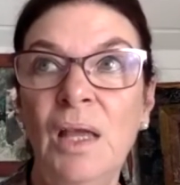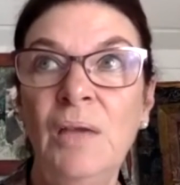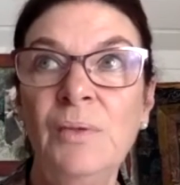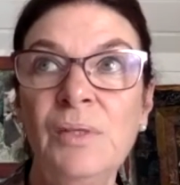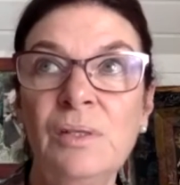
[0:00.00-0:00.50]

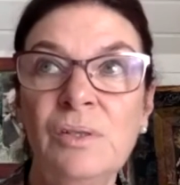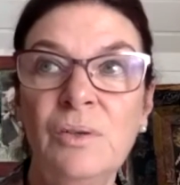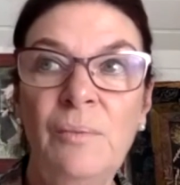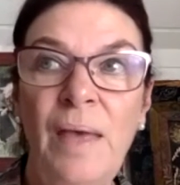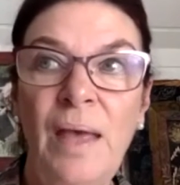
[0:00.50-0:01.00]
He was also
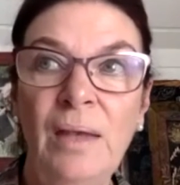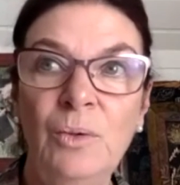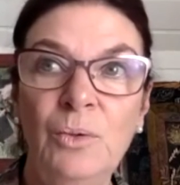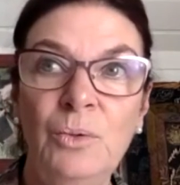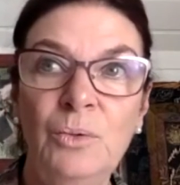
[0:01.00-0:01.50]
a man
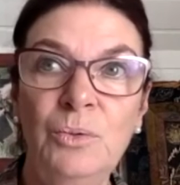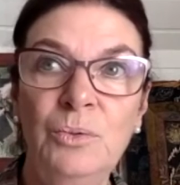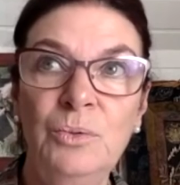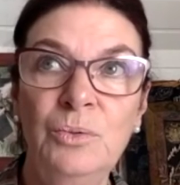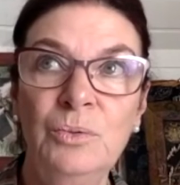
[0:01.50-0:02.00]

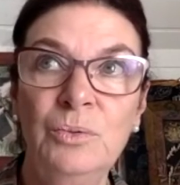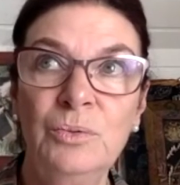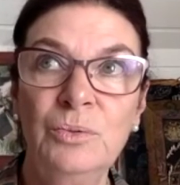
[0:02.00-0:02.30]
who,